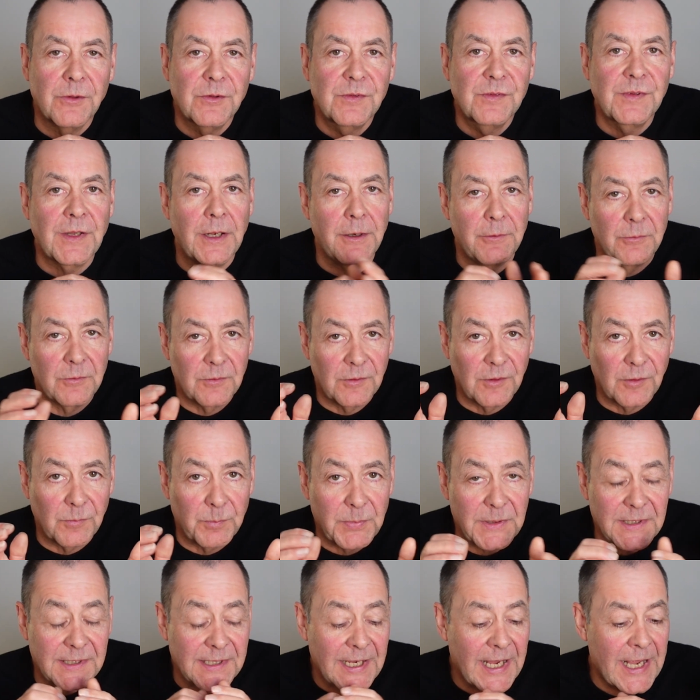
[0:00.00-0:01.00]
So just
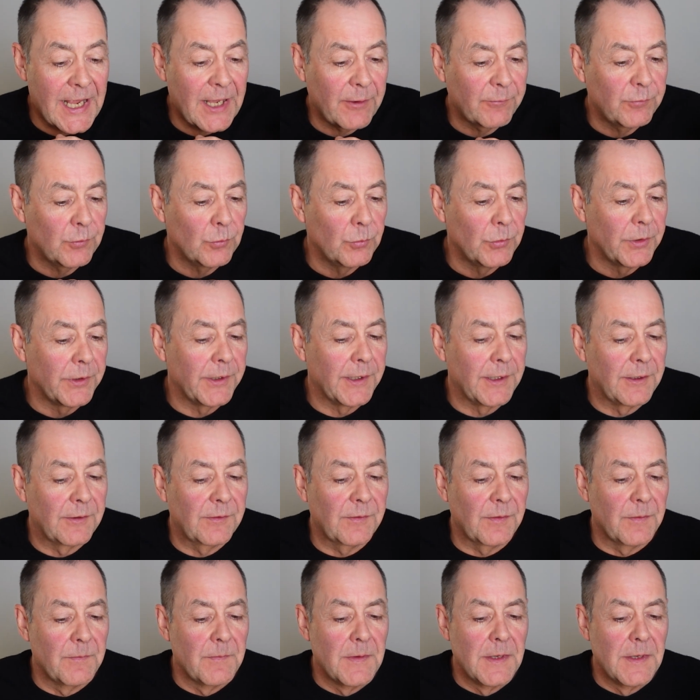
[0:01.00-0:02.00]
be careful with it.